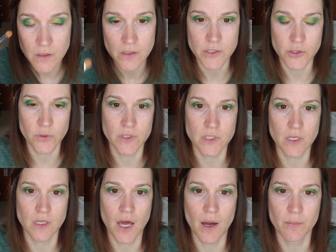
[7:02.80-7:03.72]
So it's a
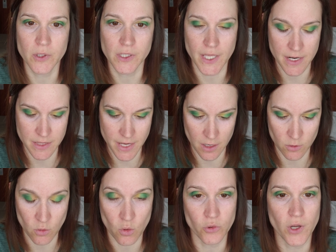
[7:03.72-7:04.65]
lot more like that
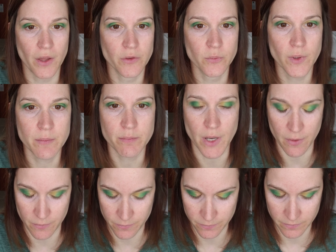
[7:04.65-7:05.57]
gold on the
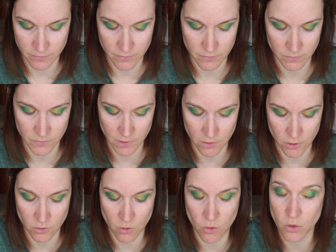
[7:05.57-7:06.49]
rainbow, or
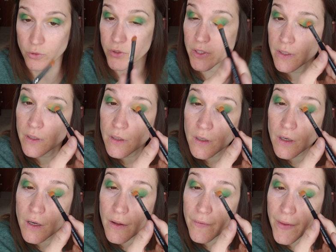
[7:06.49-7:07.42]
gold
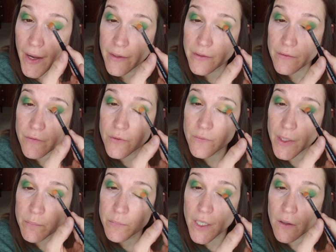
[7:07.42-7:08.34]
at the end of the
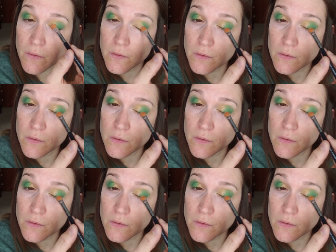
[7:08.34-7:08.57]
rainbow.